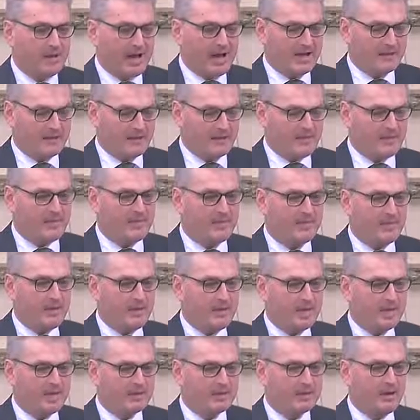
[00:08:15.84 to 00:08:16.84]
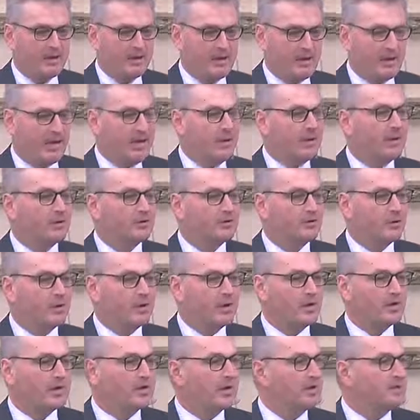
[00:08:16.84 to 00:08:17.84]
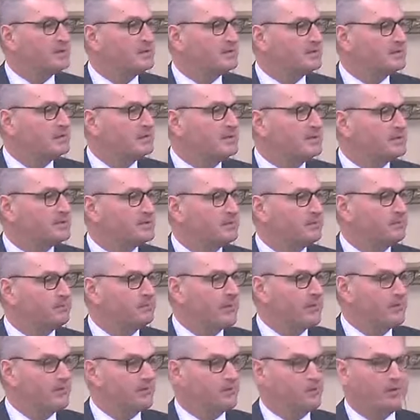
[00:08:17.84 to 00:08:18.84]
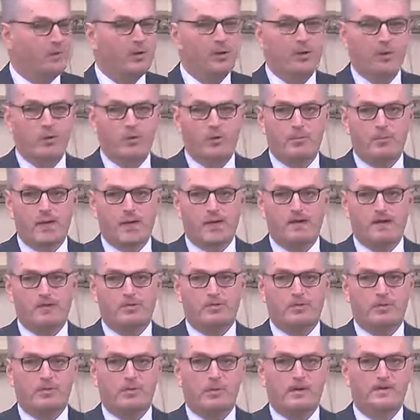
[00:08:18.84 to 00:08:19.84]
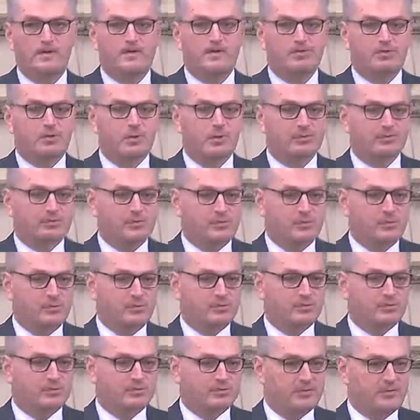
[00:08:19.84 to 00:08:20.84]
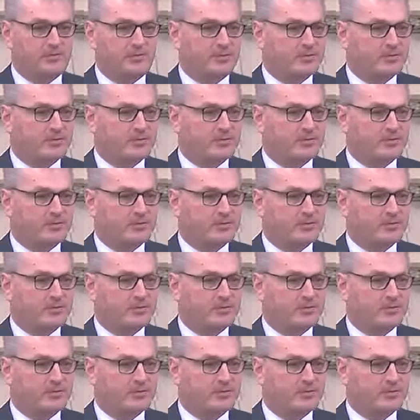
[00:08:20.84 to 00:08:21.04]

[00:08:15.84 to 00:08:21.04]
and in the main, hard-working, decent people who make a tremendous contribution to the